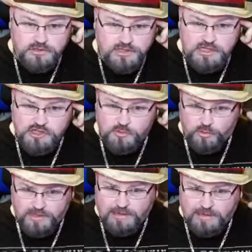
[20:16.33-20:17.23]
The Legion,
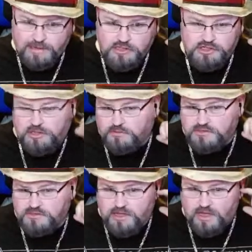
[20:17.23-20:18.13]
when they locked
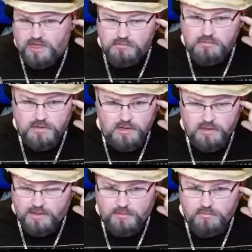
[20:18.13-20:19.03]
shields together,
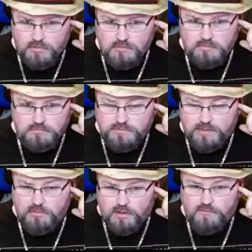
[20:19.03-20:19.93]
they were
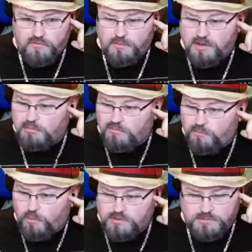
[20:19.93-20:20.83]
a formidable
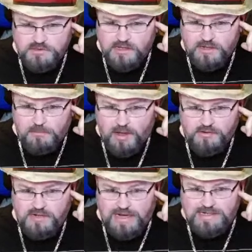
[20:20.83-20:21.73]
force. It was like a
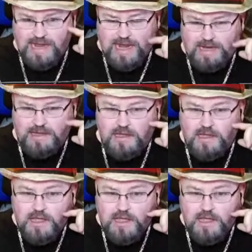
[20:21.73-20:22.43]
modern day tank.